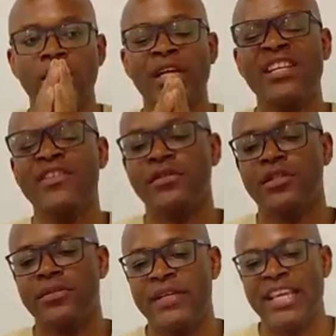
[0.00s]
Now, ladies
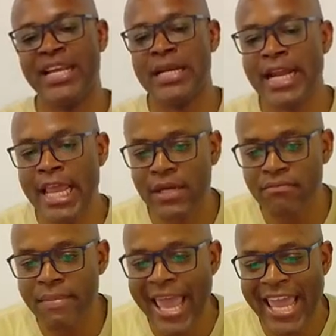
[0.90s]
and gentlemen, in
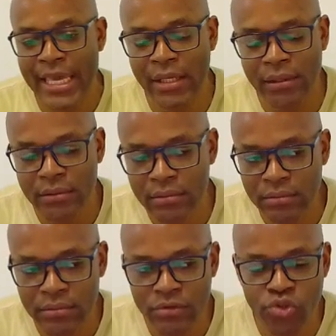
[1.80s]
late May,
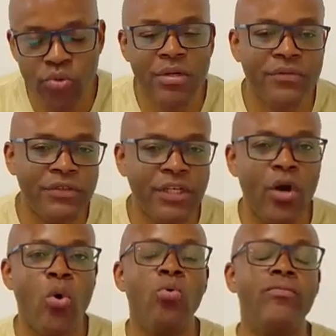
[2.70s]

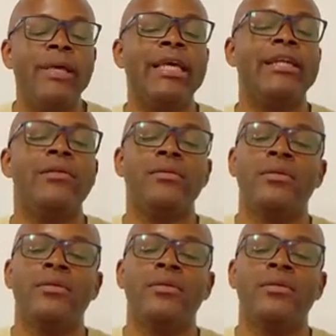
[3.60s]
12-year-old man